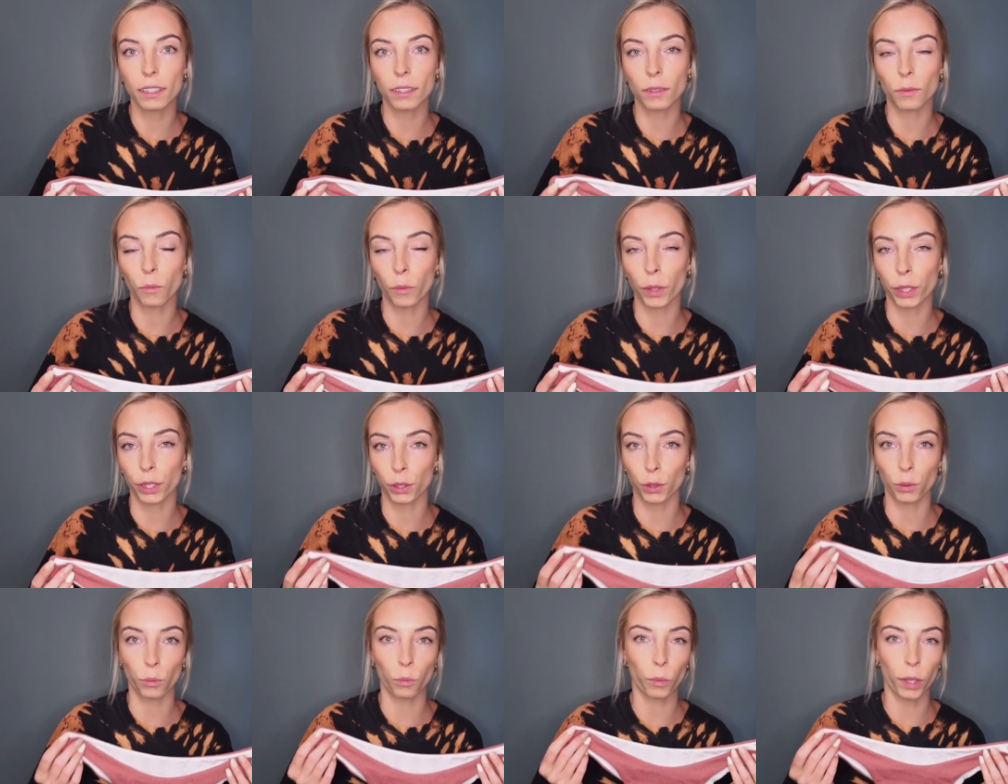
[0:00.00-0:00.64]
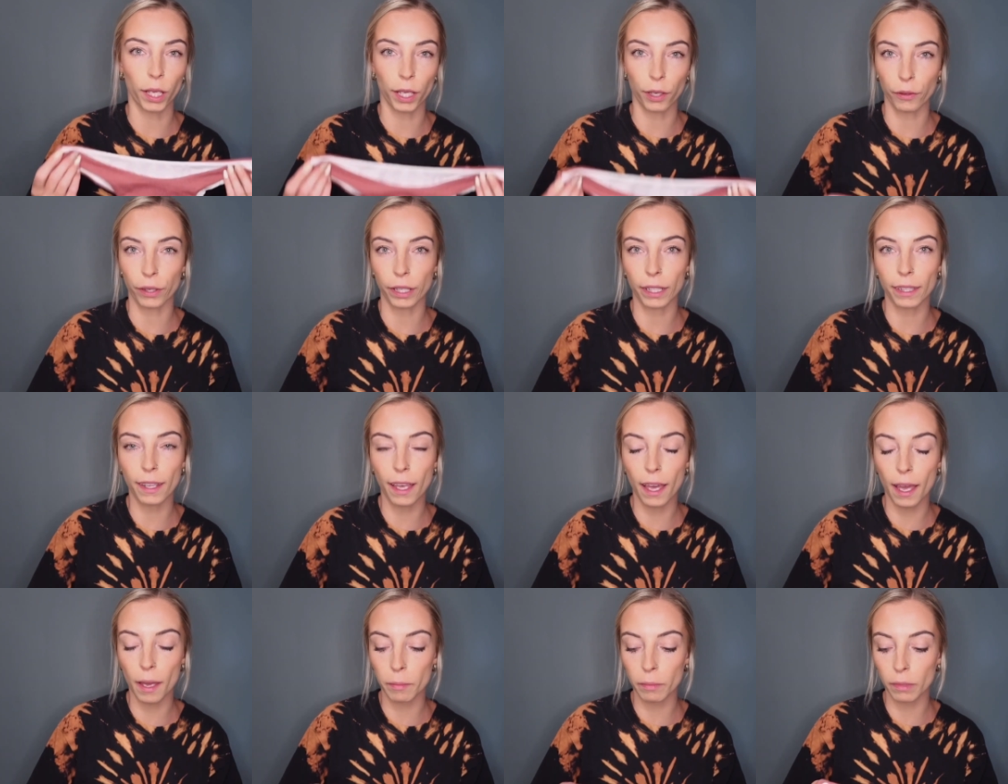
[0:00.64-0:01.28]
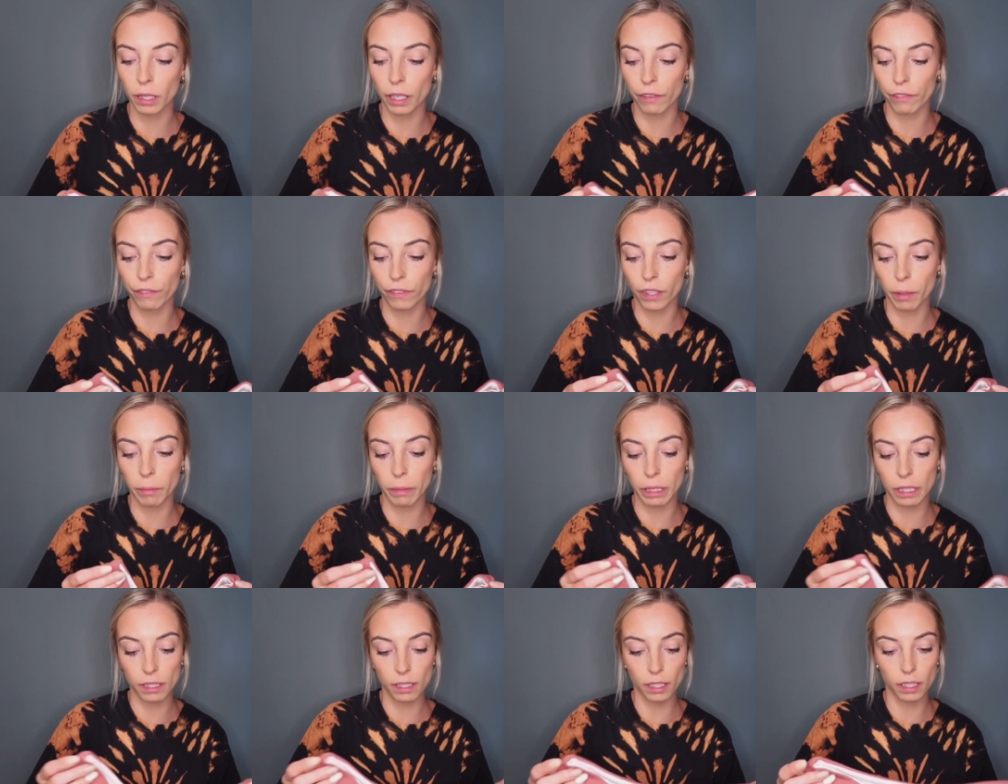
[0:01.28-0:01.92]
when you're wearing them if that
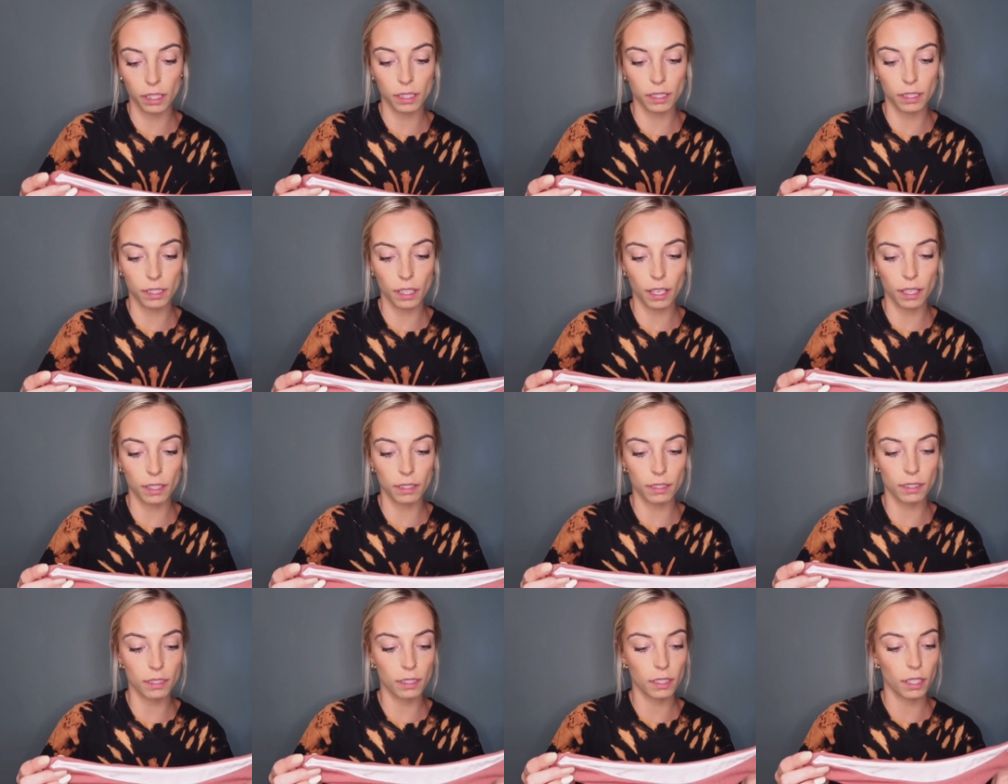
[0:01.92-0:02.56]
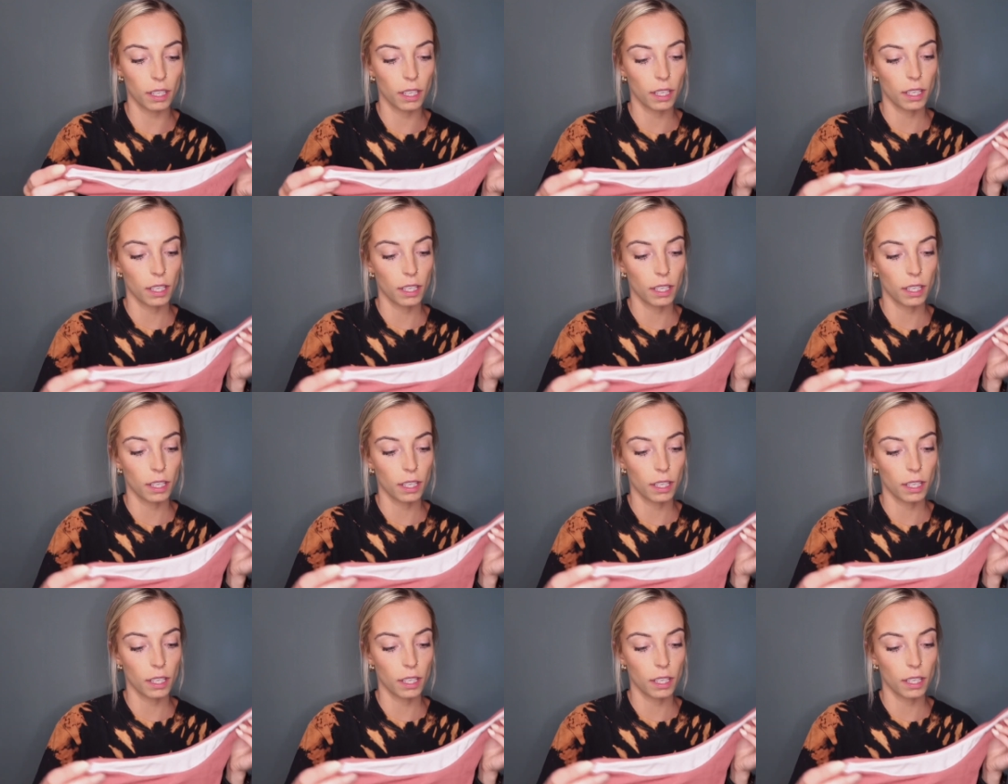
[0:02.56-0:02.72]
makes any sense